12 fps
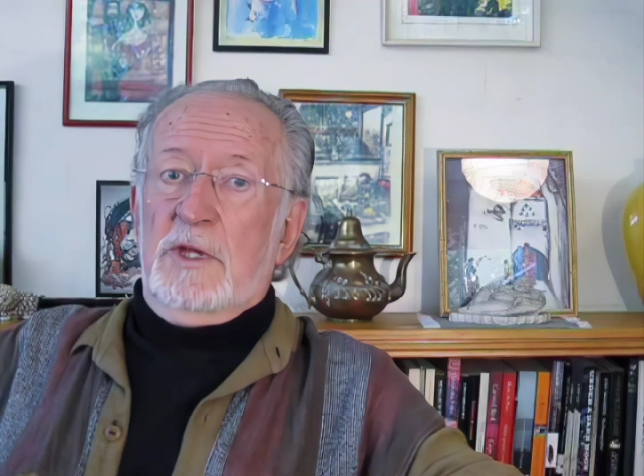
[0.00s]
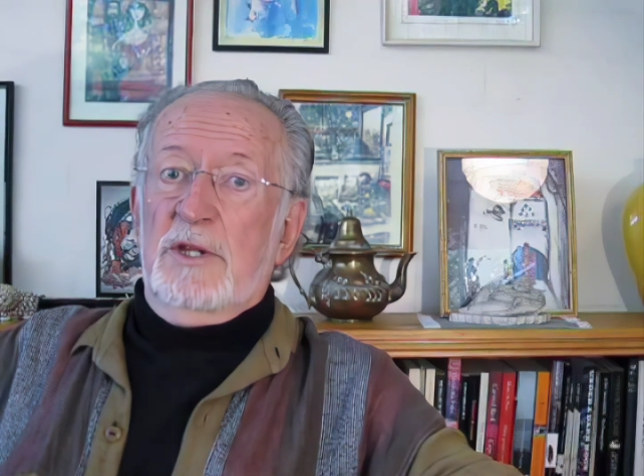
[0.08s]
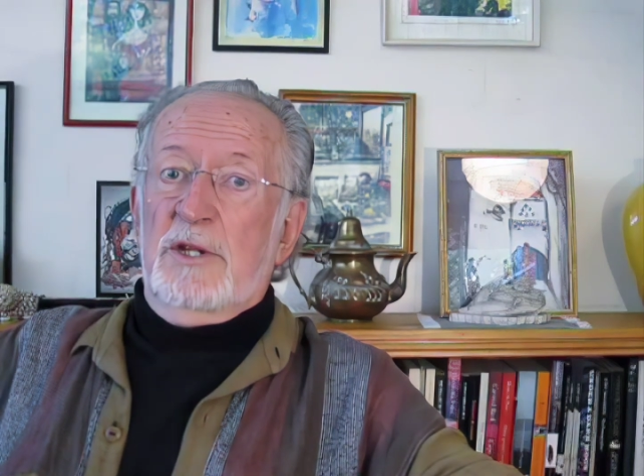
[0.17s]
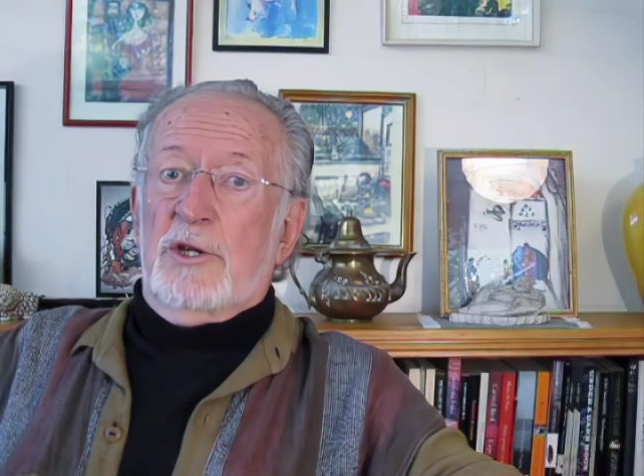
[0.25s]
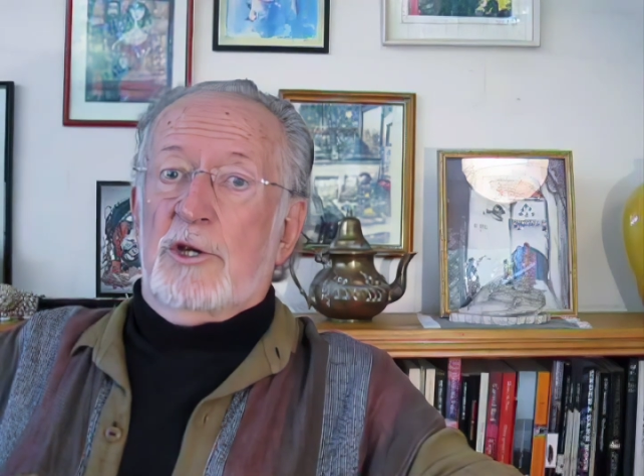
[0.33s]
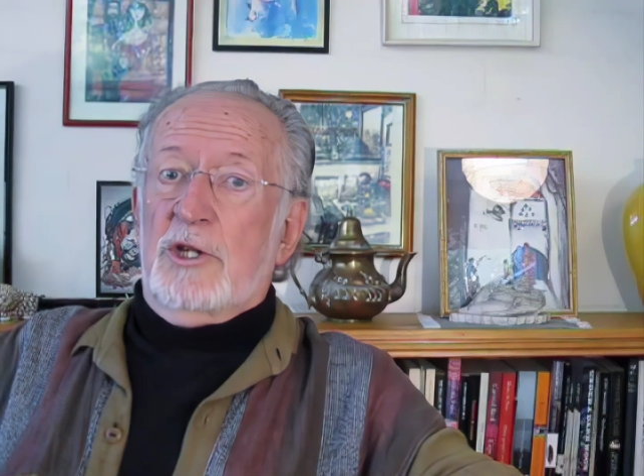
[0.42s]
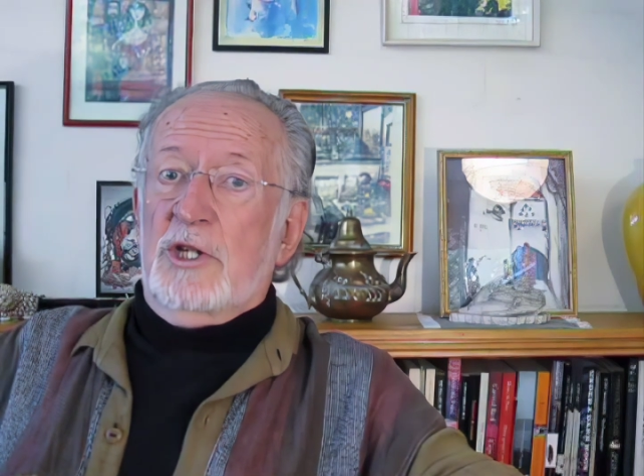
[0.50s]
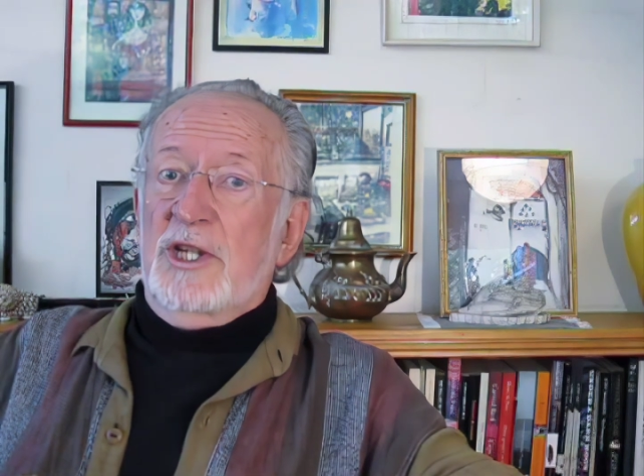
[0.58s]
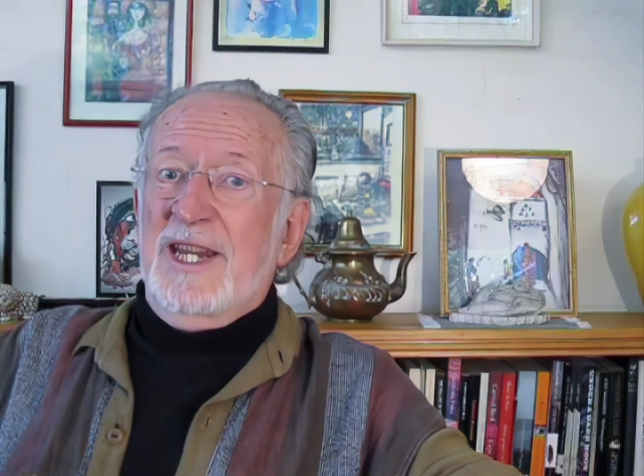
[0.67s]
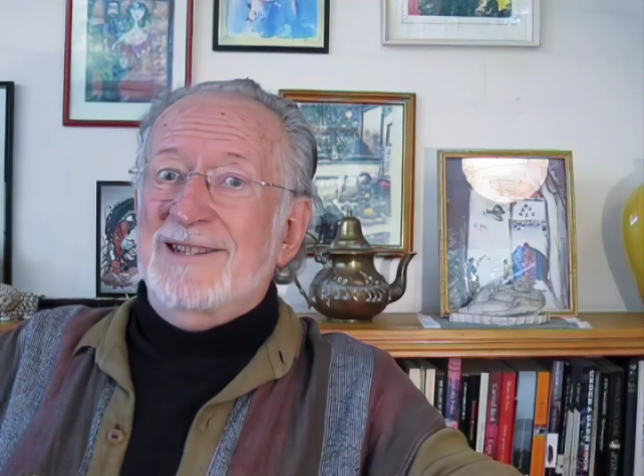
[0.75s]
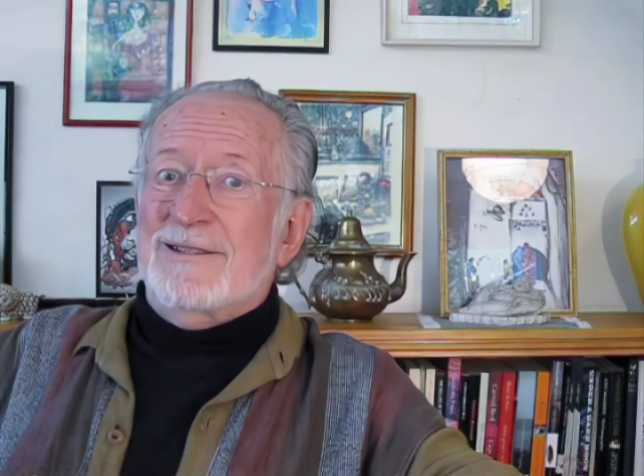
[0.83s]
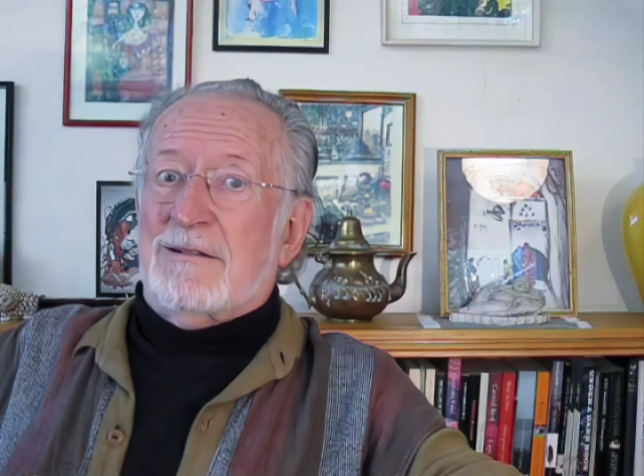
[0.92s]

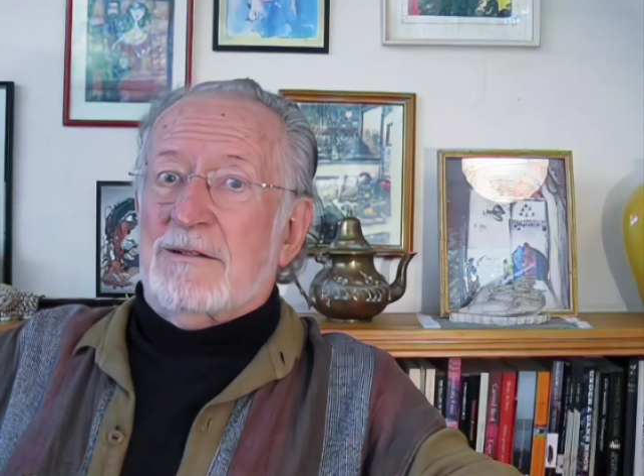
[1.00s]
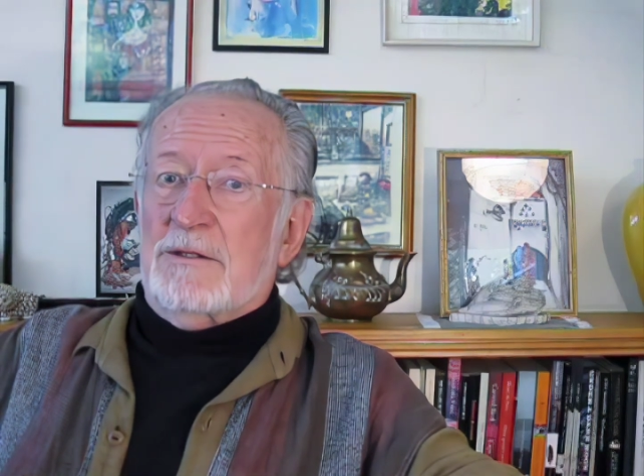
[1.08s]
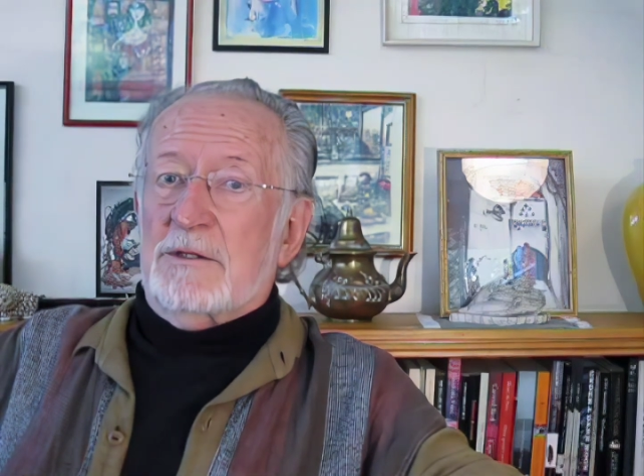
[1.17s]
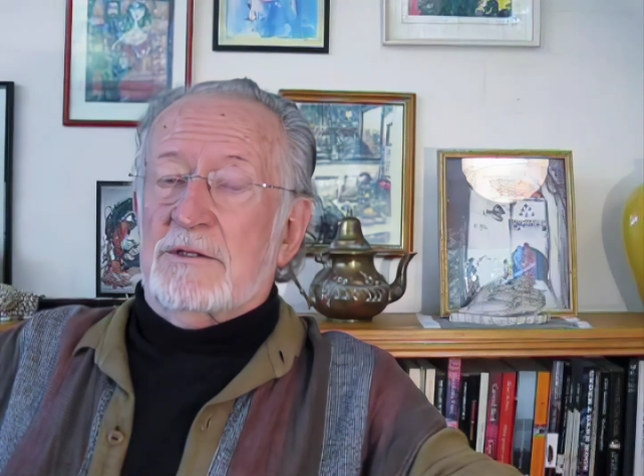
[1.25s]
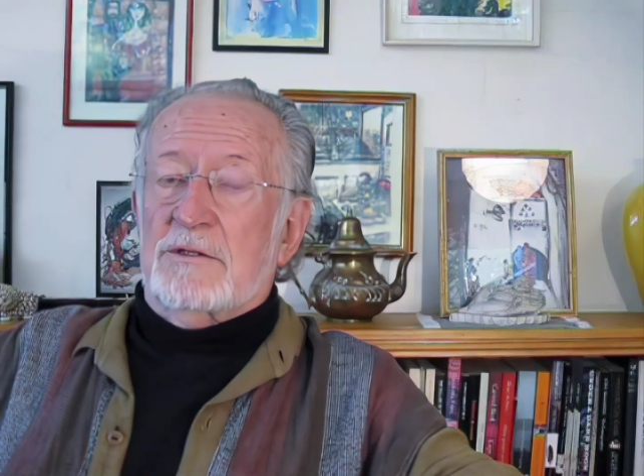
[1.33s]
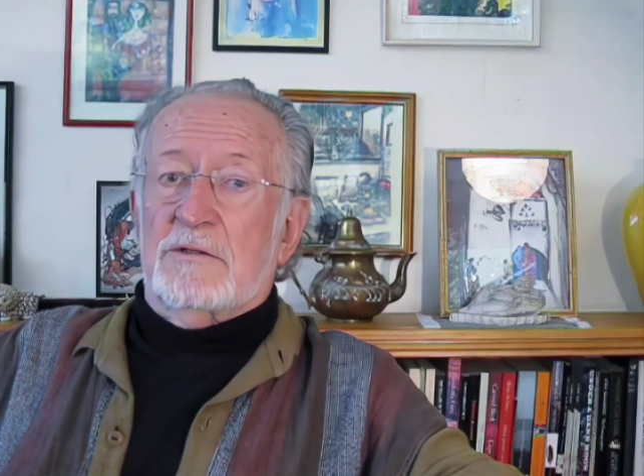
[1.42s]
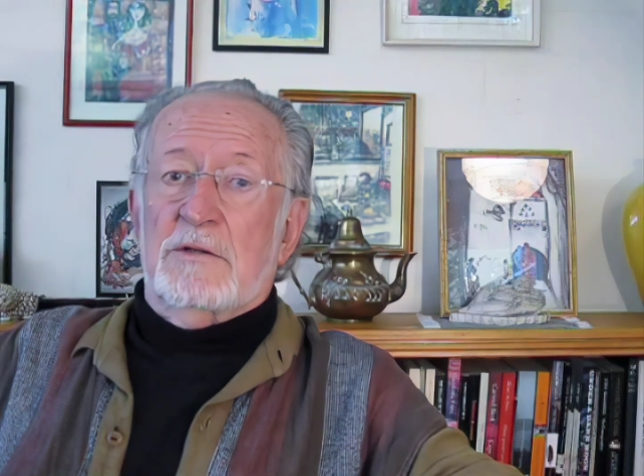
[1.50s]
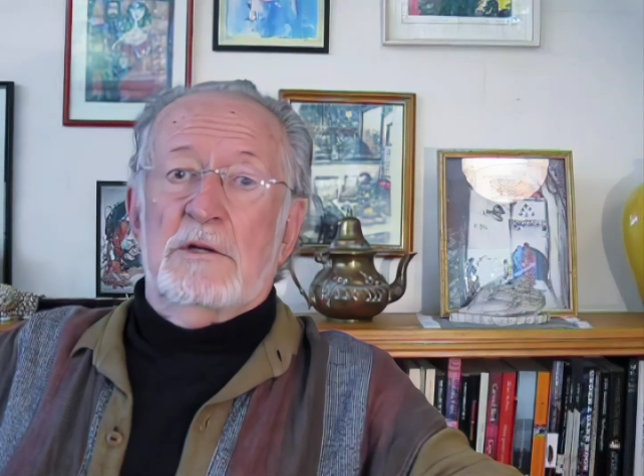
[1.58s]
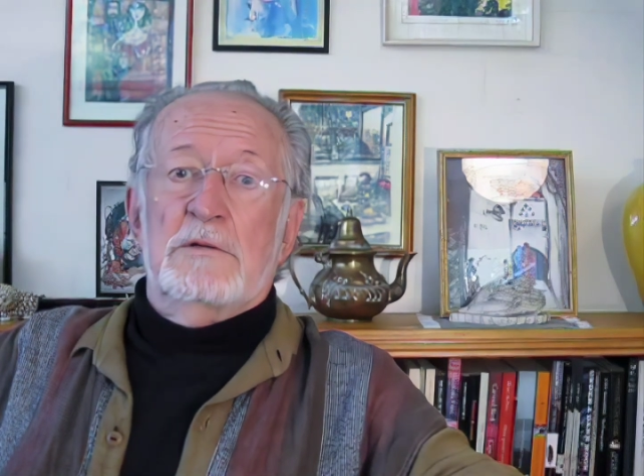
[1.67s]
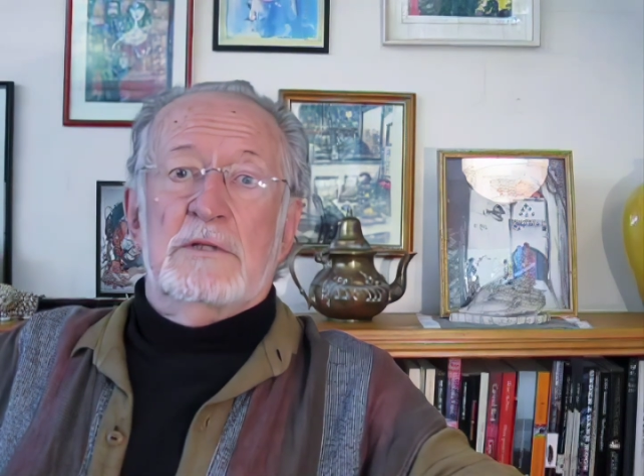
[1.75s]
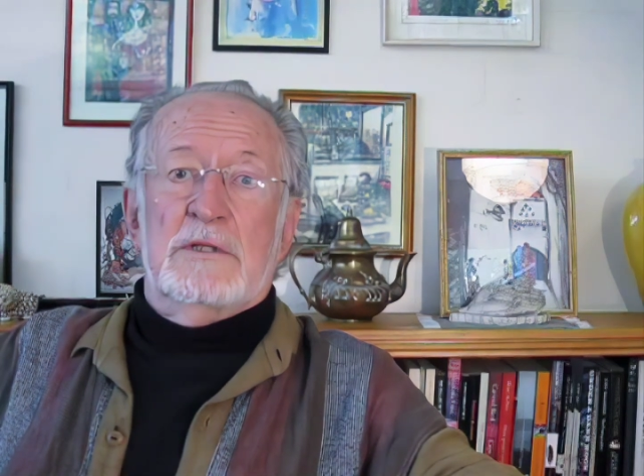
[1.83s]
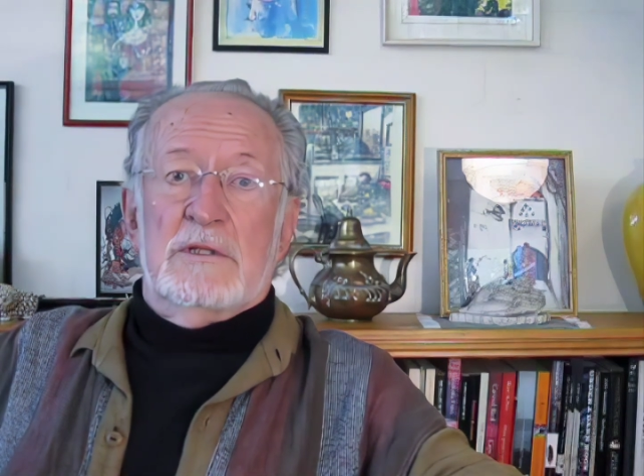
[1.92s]
Intercontinental, which of
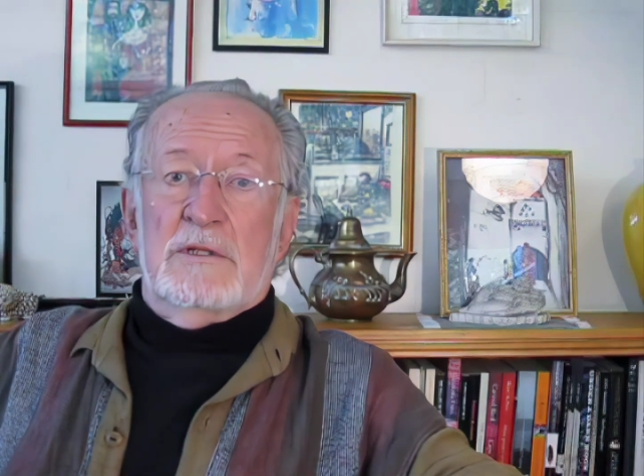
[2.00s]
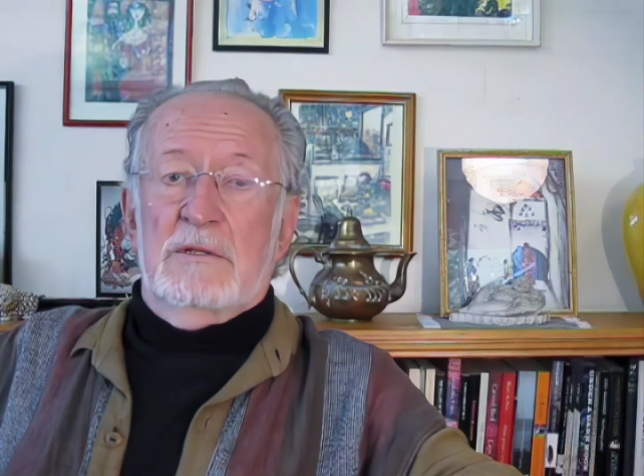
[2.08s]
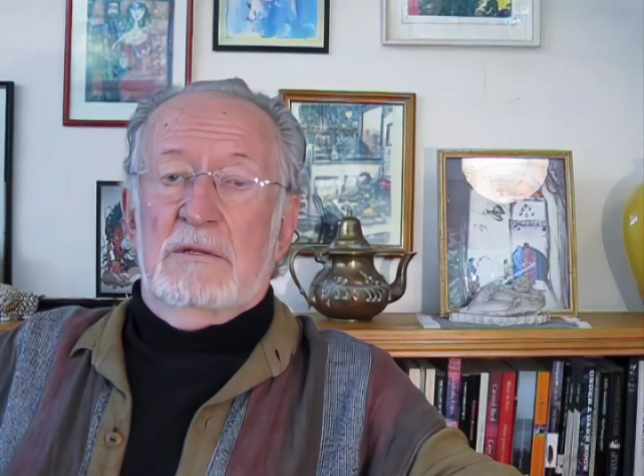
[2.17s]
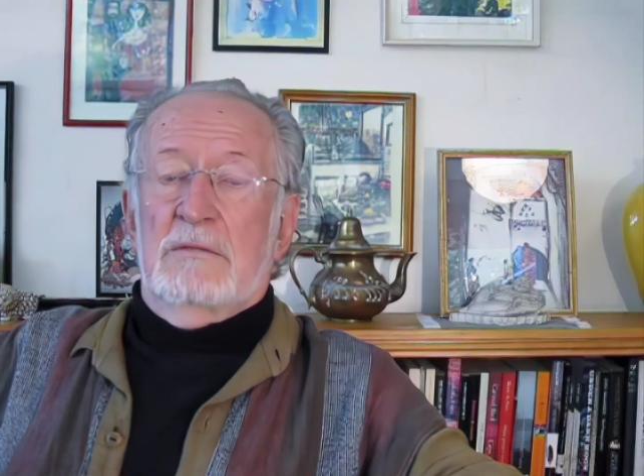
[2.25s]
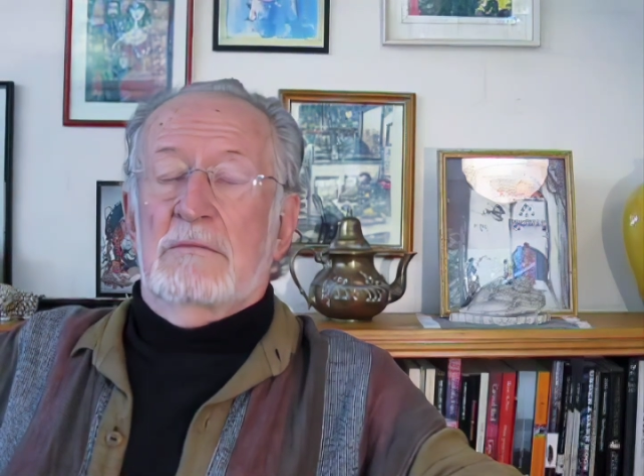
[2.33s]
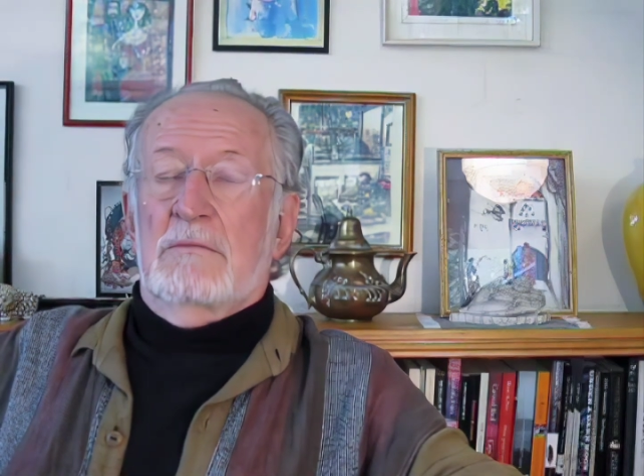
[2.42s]
course is the